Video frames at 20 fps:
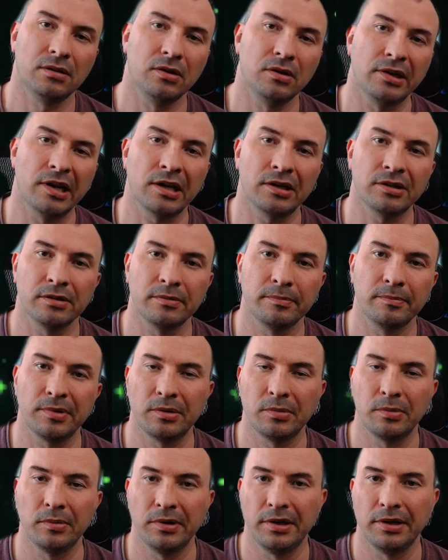connection
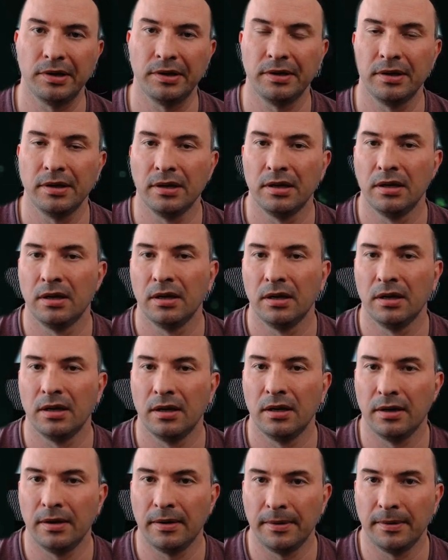between
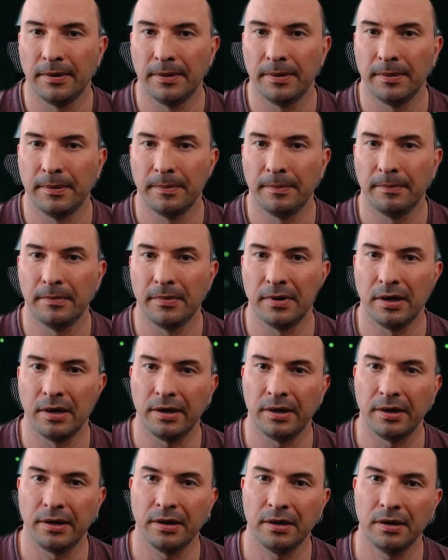uh,
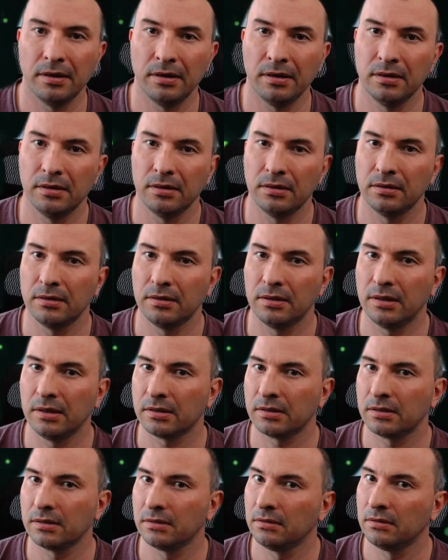my
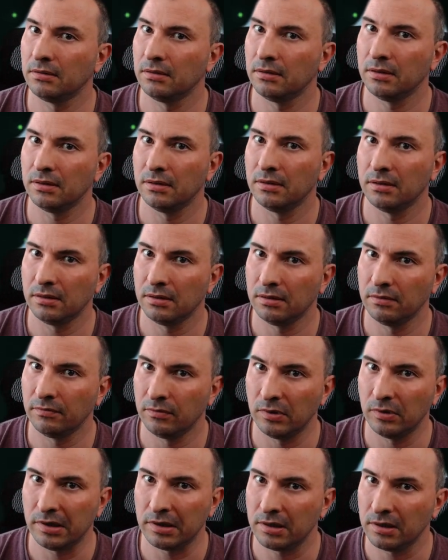uh,
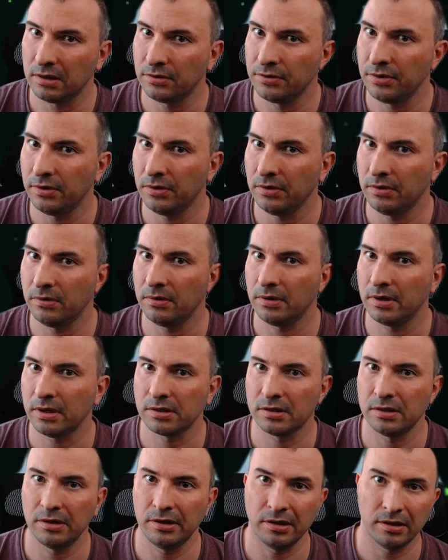2
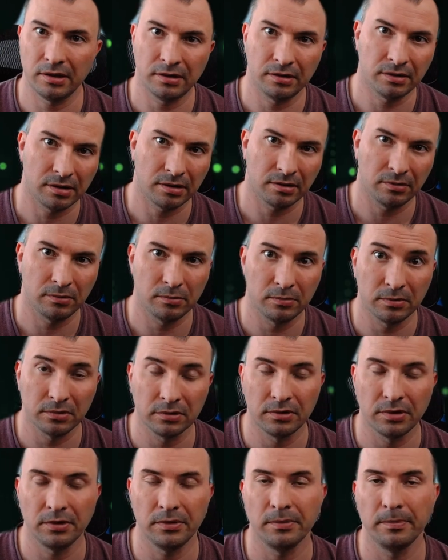actually uh, it's a
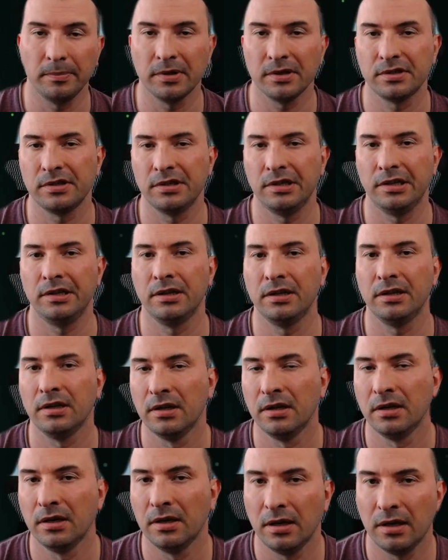Ubuntu machine.
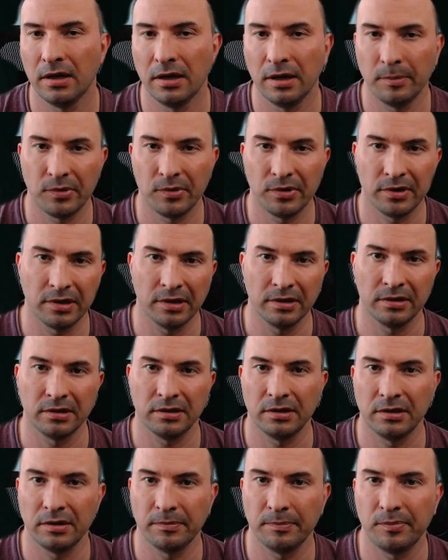I
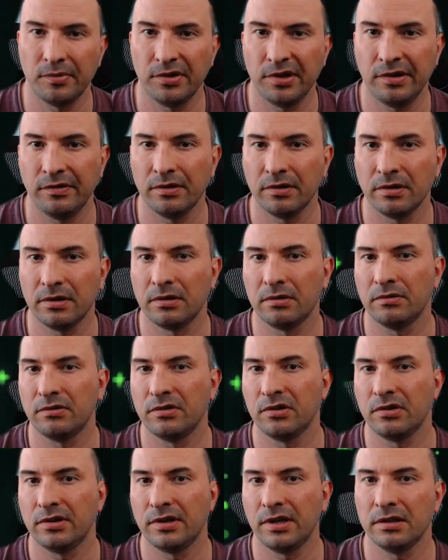presented in a previous
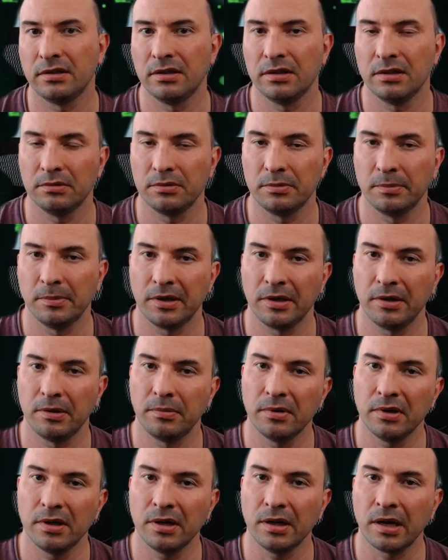tutorial how to make
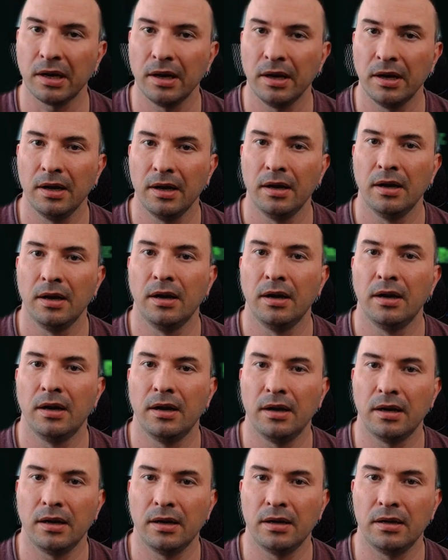it work
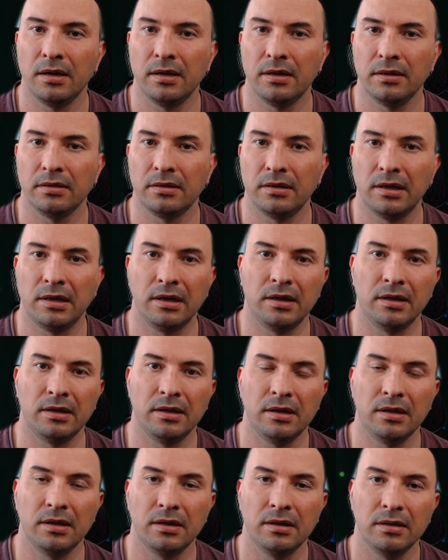and
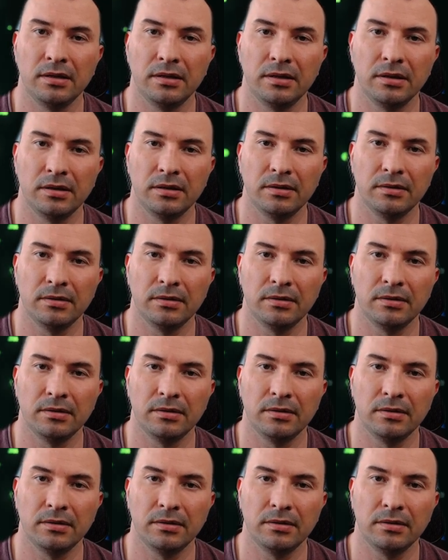then I